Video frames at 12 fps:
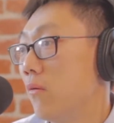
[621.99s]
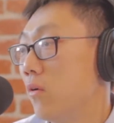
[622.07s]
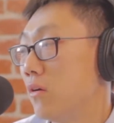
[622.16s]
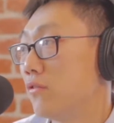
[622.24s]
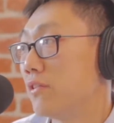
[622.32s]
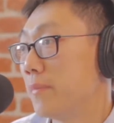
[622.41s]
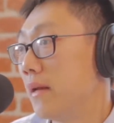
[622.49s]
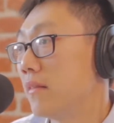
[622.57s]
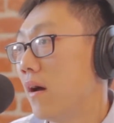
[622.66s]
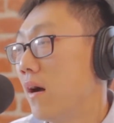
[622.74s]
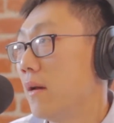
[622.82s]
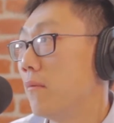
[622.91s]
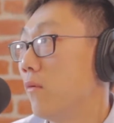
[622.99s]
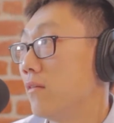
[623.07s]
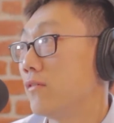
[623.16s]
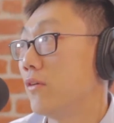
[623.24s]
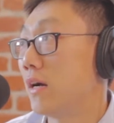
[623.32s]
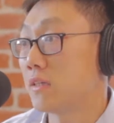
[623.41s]
Wants to spend time and
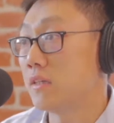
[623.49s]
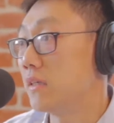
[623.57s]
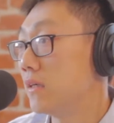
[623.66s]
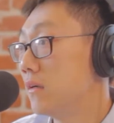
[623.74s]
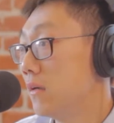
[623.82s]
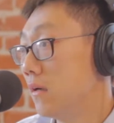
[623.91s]
wants to actually,